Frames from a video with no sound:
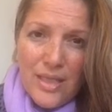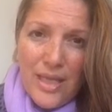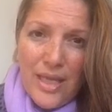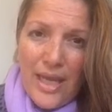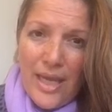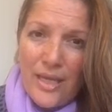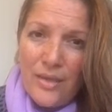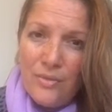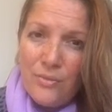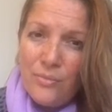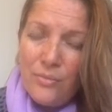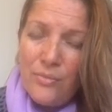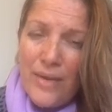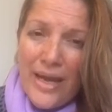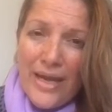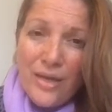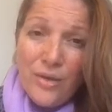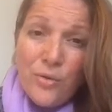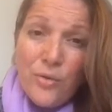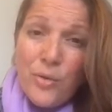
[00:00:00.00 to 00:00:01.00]
And
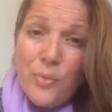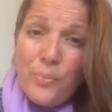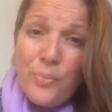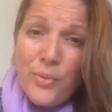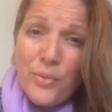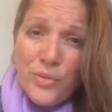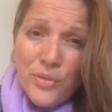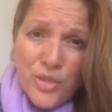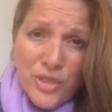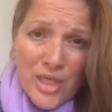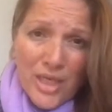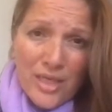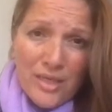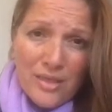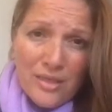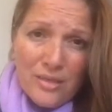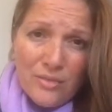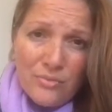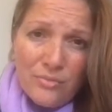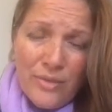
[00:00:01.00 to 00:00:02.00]
wrangle the bullshit,
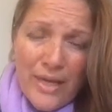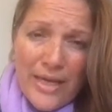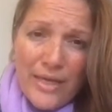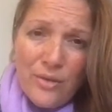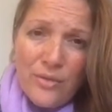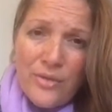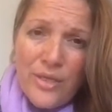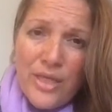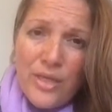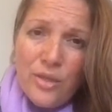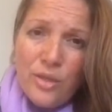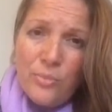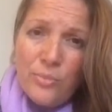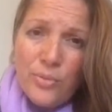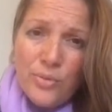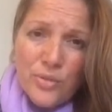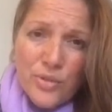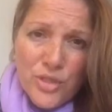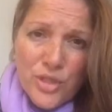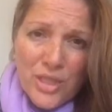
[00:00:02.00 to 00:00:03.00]
wrangle the inner
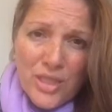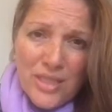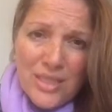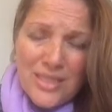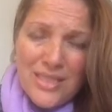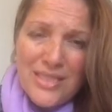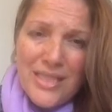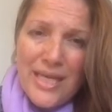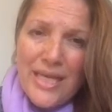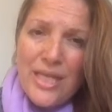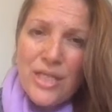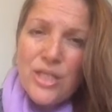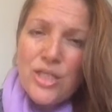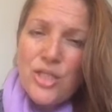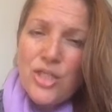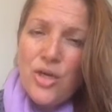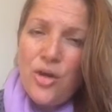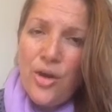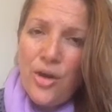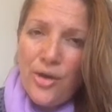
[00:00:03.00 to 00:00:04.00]
bullshit, take
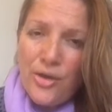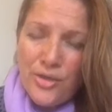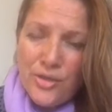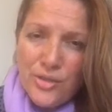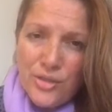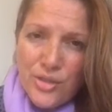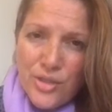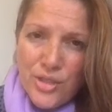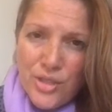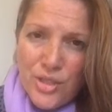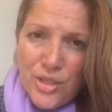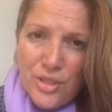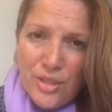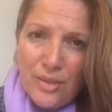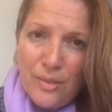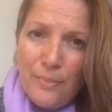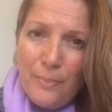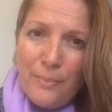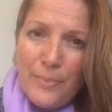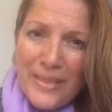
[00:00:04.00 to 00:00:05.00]
charge,
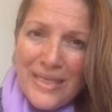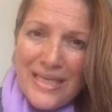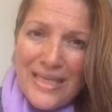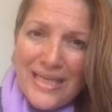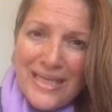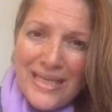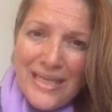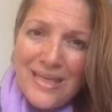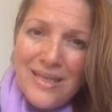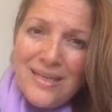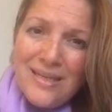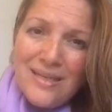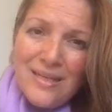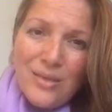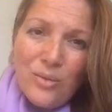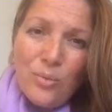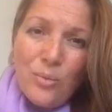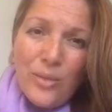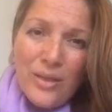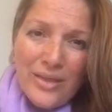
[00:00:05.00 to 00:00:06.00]
be
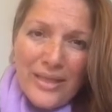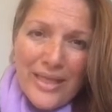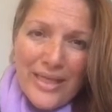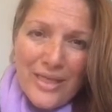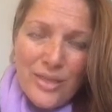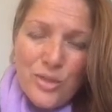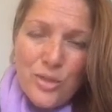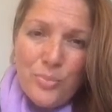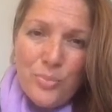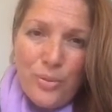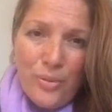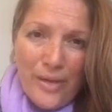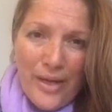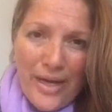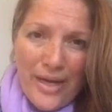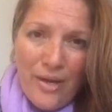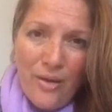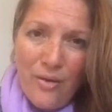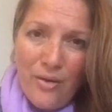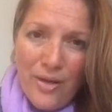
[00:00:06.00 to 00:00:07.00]
willing to
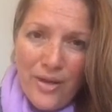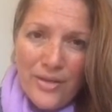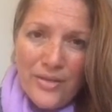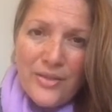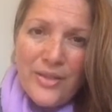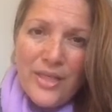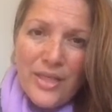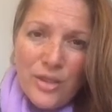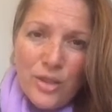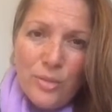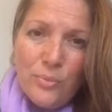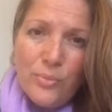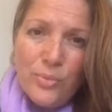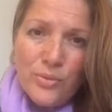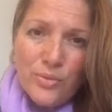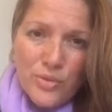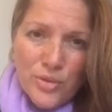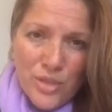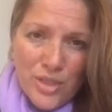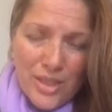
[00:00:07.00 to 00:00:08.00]
prey on the inner
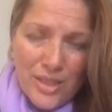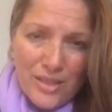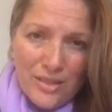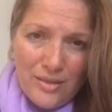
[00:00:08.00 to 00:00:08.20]
bullshit.